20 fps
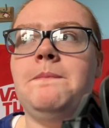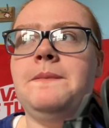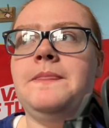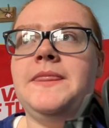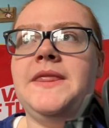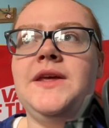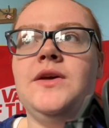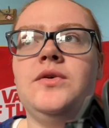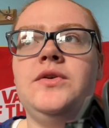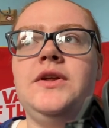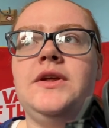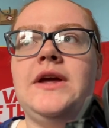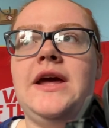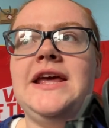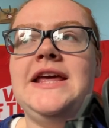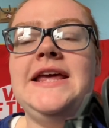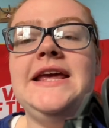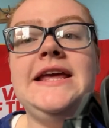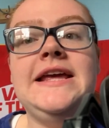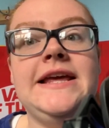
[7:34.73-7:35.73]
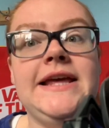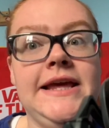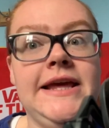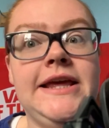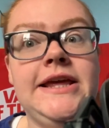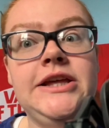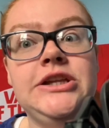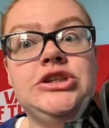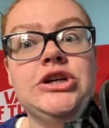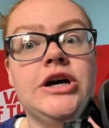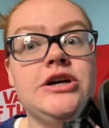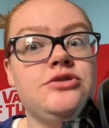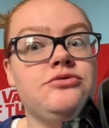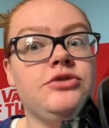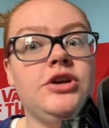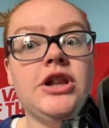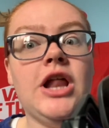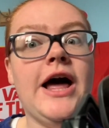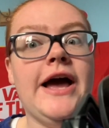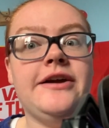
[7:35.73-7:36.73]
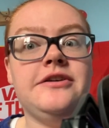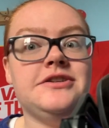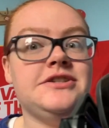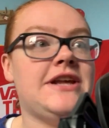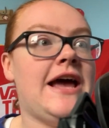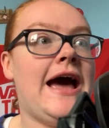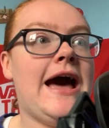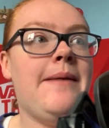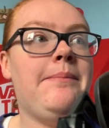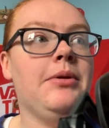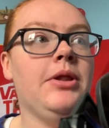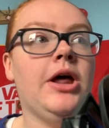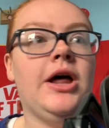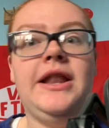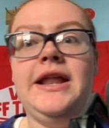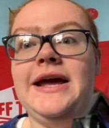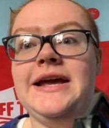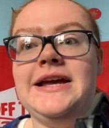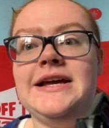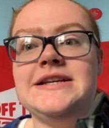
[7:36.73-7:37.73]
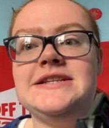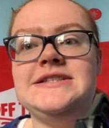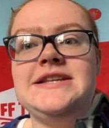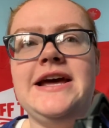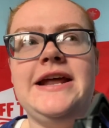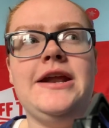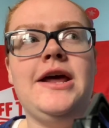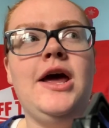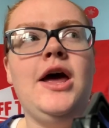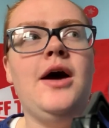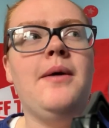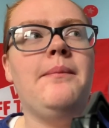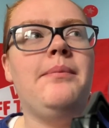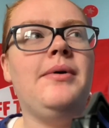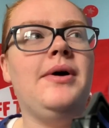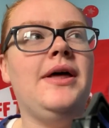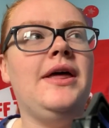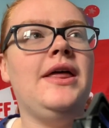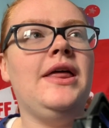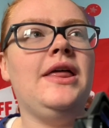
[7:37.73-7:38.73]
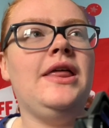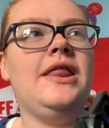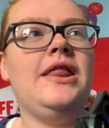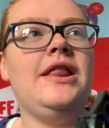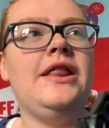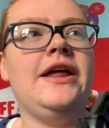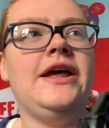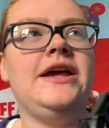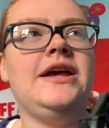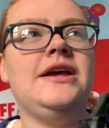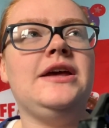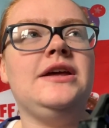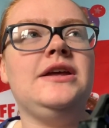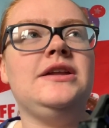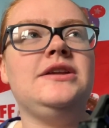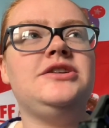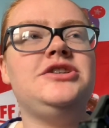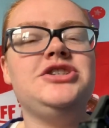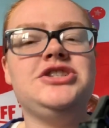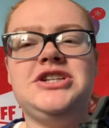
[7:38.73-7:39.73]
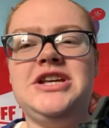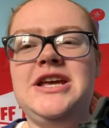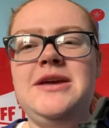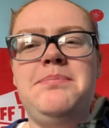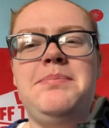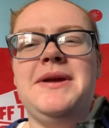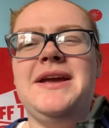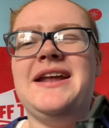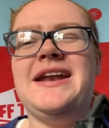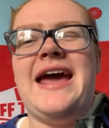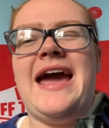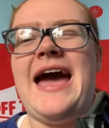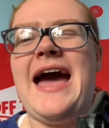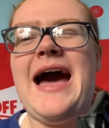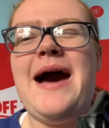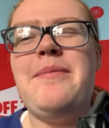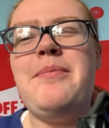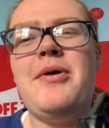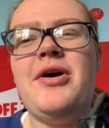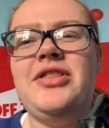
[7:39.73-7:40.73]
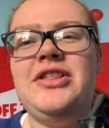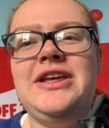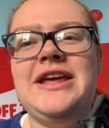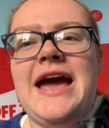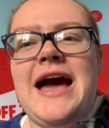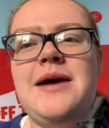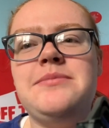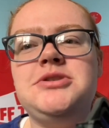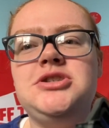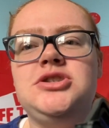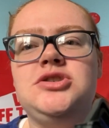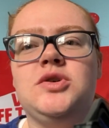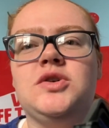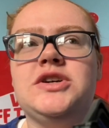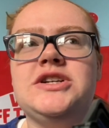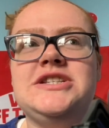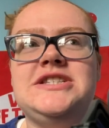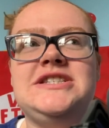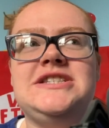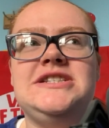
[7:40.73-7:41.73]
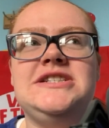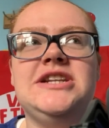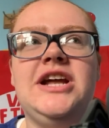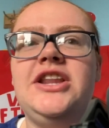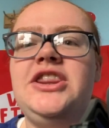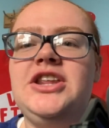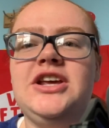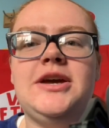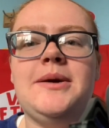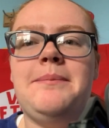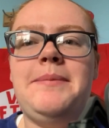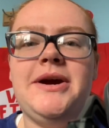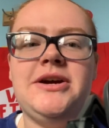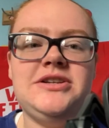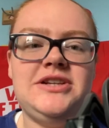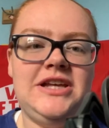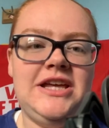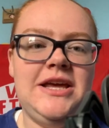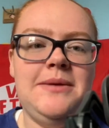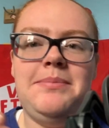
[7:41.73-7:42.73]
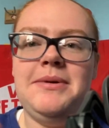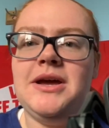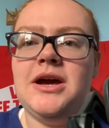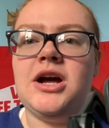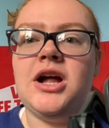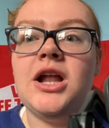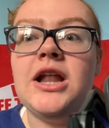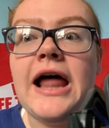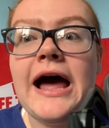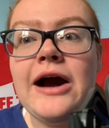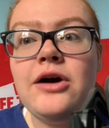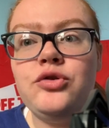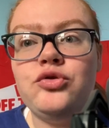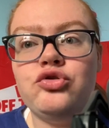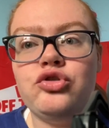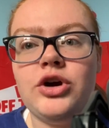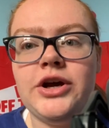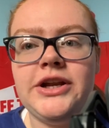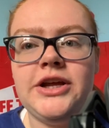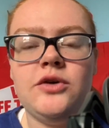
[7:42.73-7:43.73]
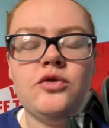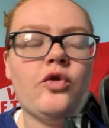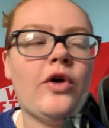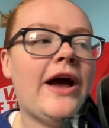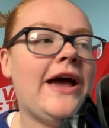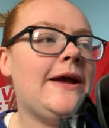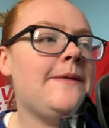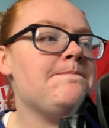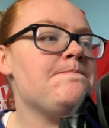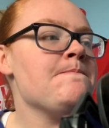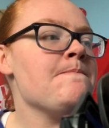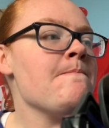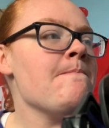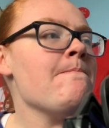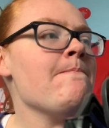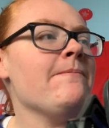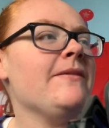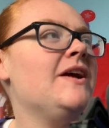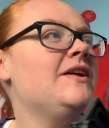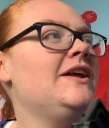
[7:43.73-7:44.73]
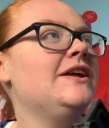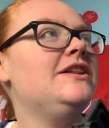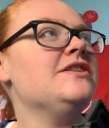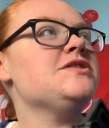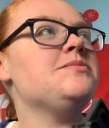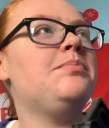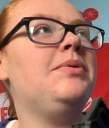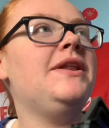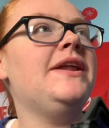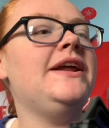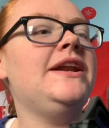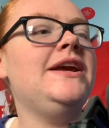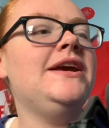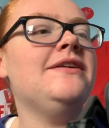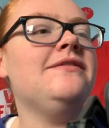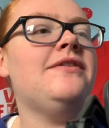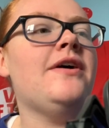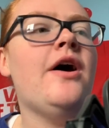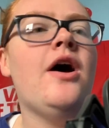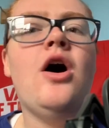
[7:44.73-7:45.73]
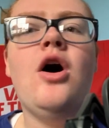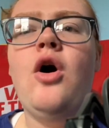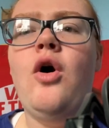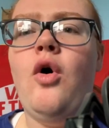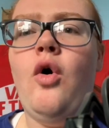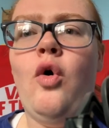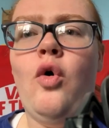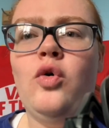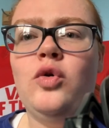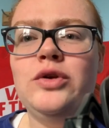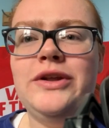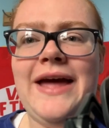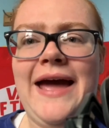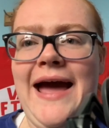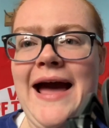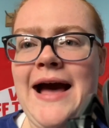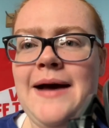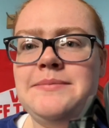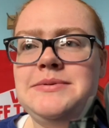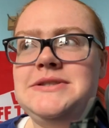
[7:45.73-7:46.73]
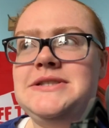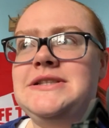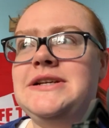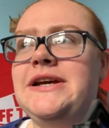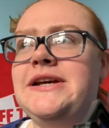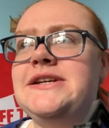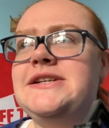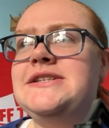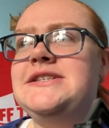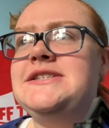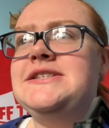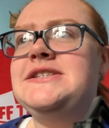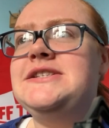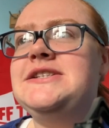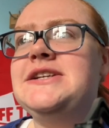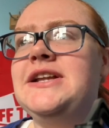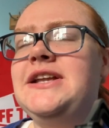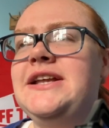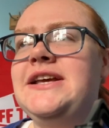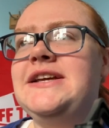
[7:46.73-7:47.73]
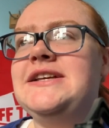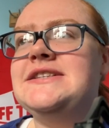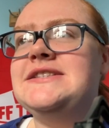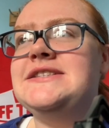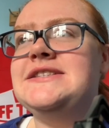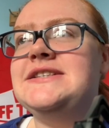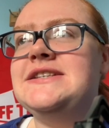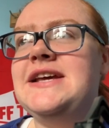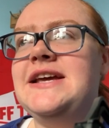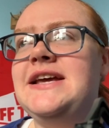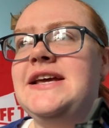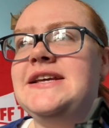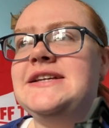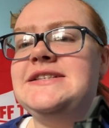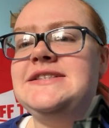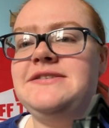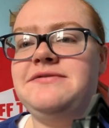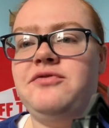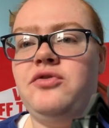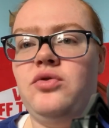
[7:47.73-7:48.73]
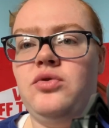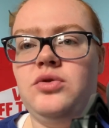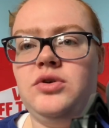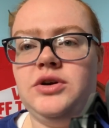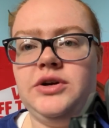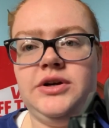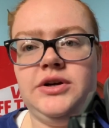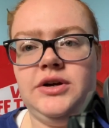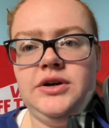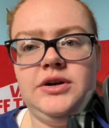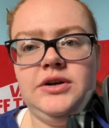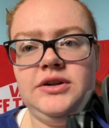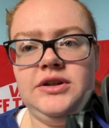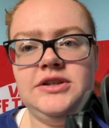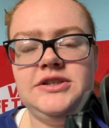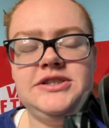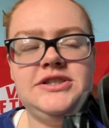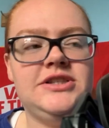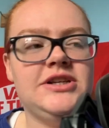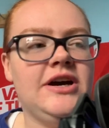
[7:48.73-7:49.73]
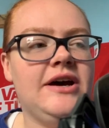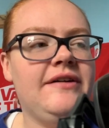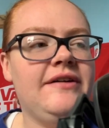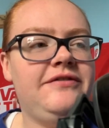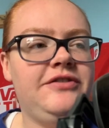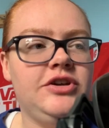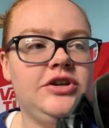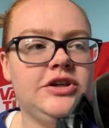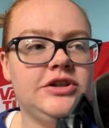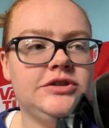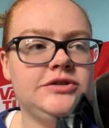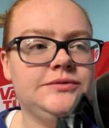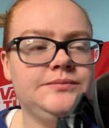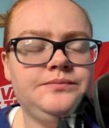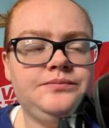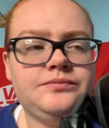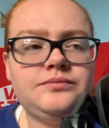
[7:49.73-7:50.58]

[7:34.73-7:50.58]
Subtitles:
the only he does rely on his app a lot, like I said, but like just keeping an app on the app store is nothing compared to keeping a cloud running, right? Like there's plenty of old apps that still exist for stuff, you know?